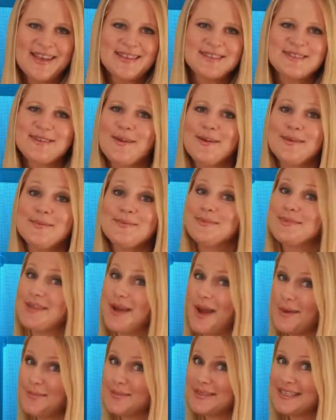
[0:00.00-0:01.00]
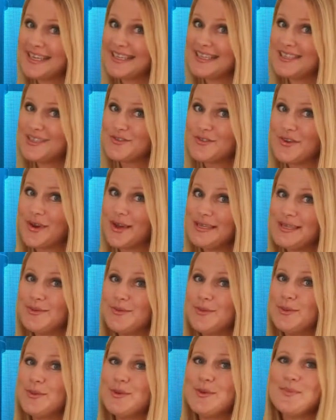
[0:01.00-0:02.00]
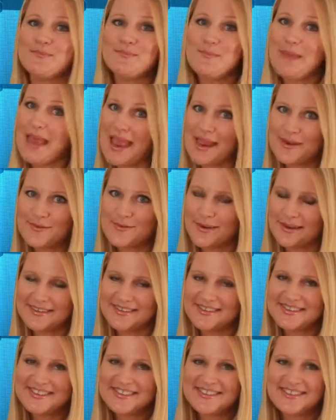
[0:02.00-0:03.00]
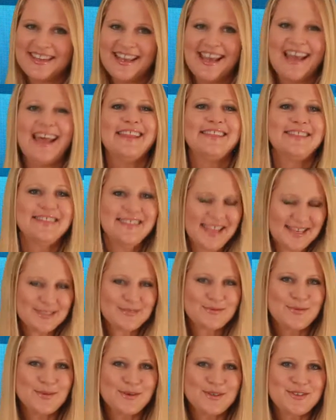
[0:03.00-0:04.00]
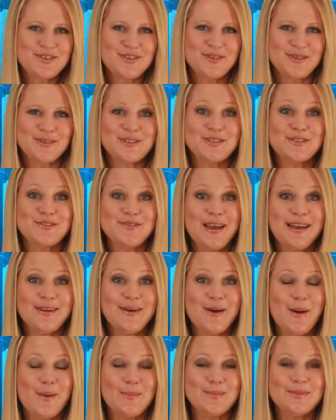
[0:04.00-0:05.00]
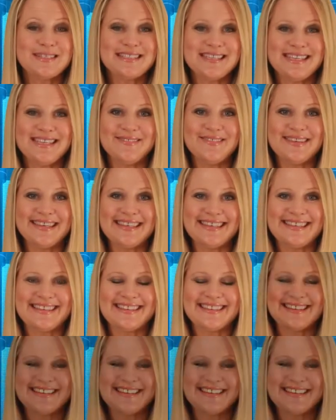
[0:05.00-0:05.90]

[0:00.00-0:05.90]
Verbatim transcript: So, time to get in training, all you mad runners, and thanks for watching Australia Hop TV.